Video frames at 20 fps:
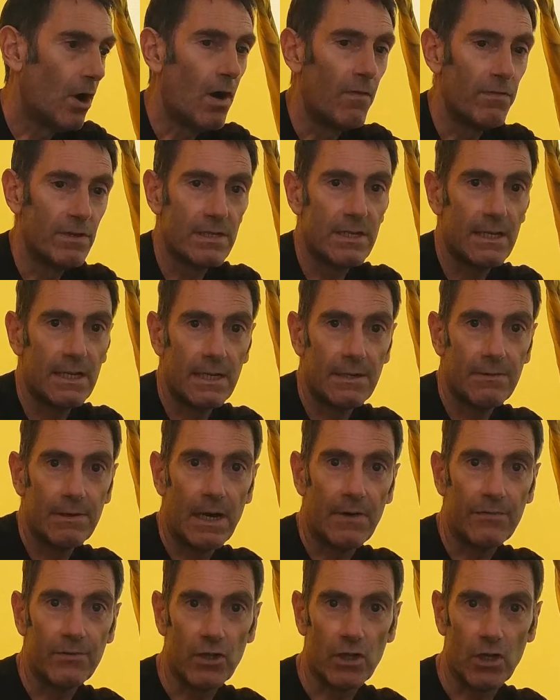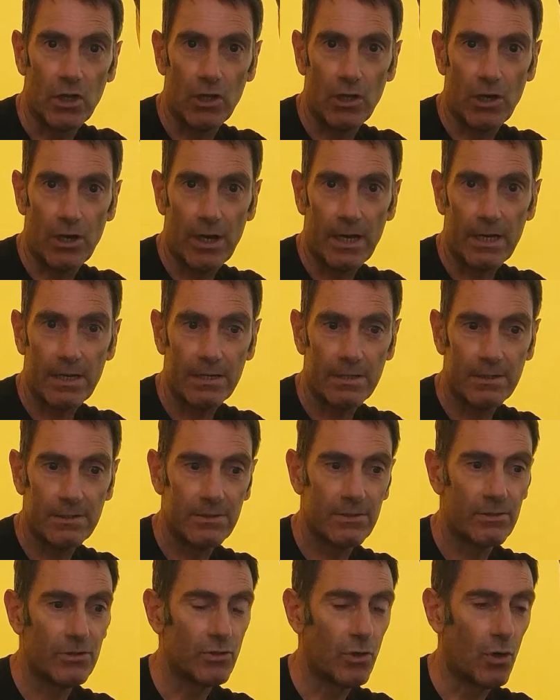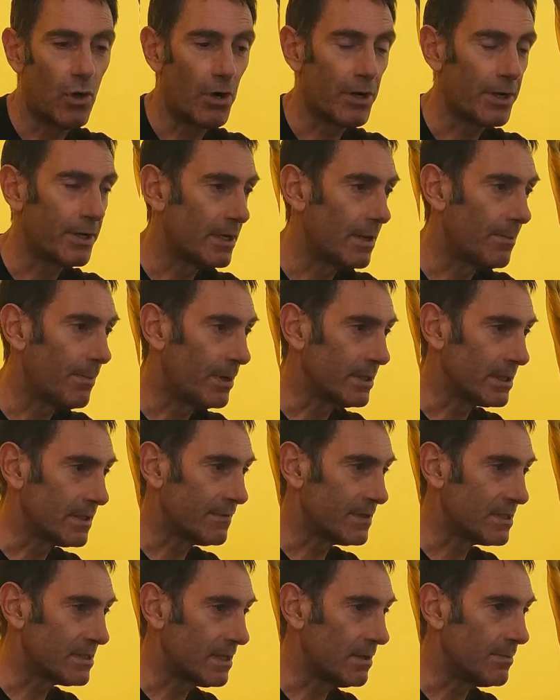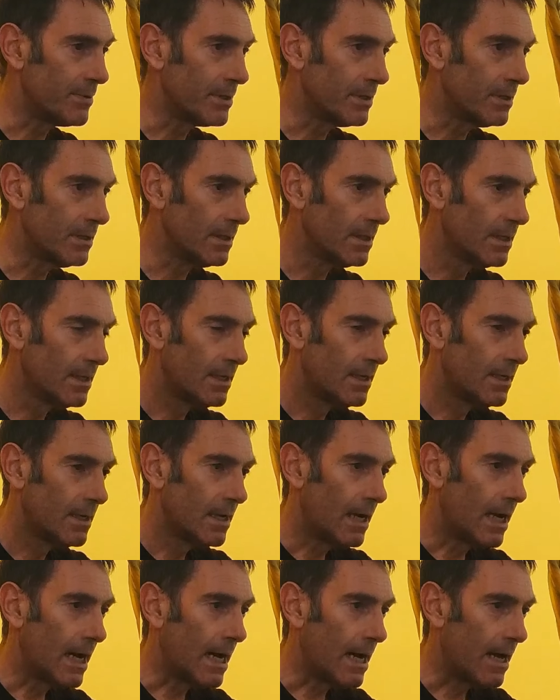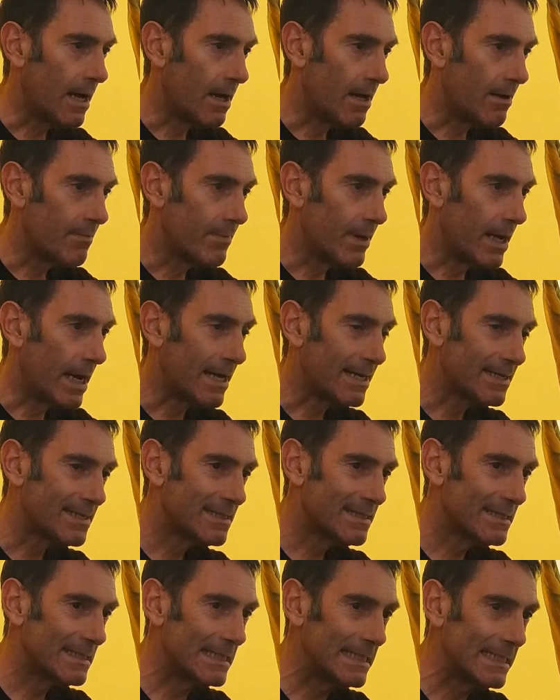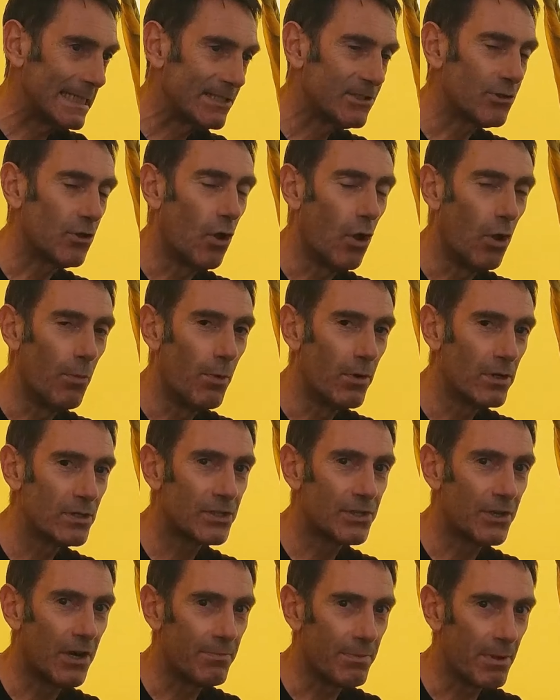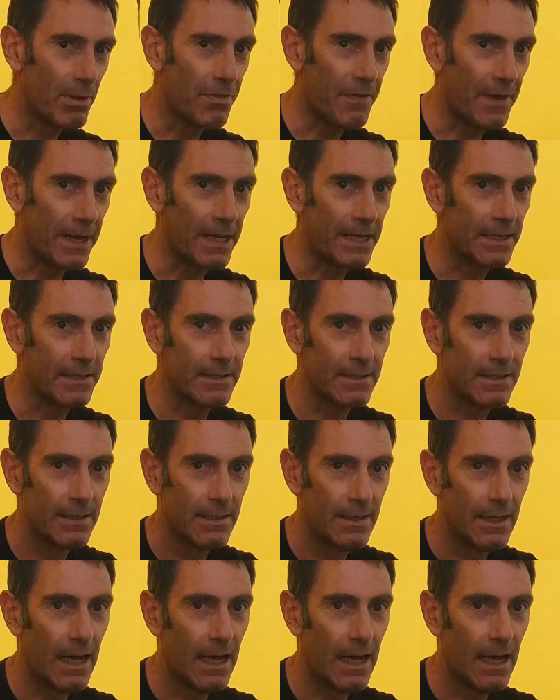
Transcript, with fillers: Obviously, I've done a lot of talking about the vestibule, um, and it's, it's almost got me thinking